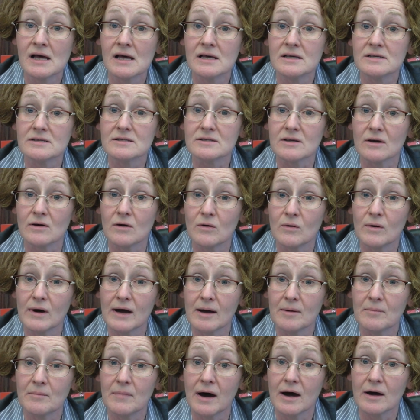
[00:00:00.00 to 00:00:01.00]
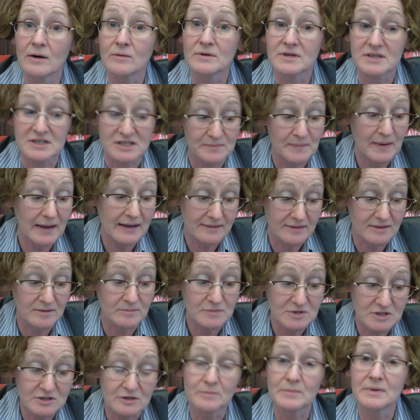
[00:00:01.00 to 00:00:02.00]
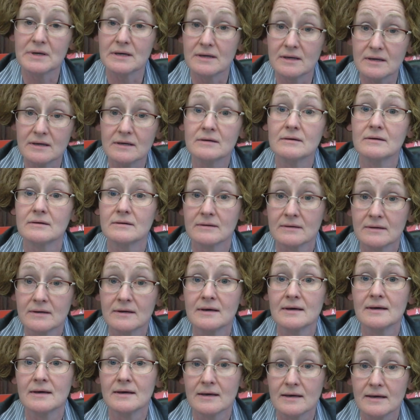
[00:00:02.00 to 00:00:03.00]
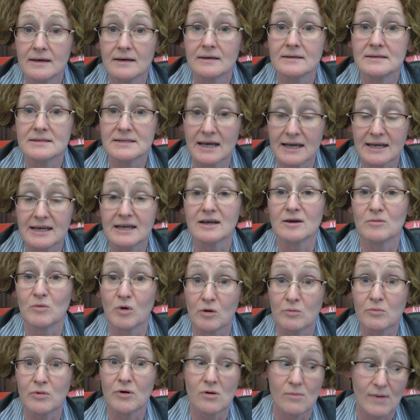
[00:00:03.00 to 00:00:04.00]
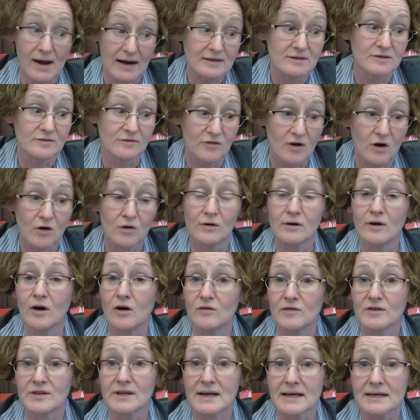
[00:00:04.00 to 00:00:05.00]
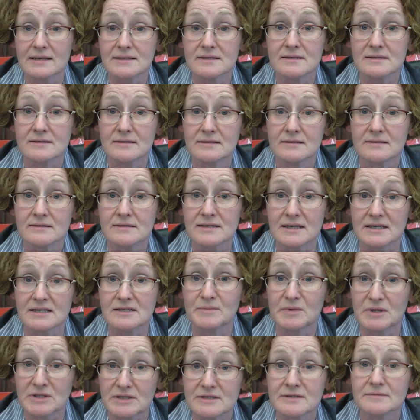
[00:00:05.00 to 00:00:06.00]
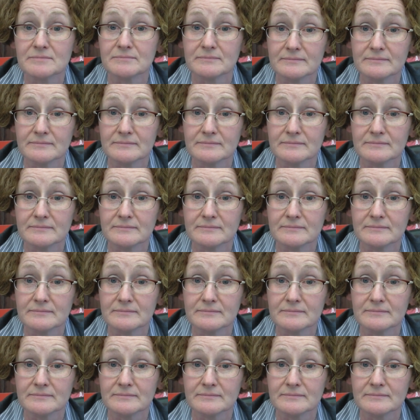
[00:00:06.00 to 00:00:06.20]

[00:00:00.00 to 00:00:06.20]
So um, I would expect them to be taking a more proactive role over the next six months.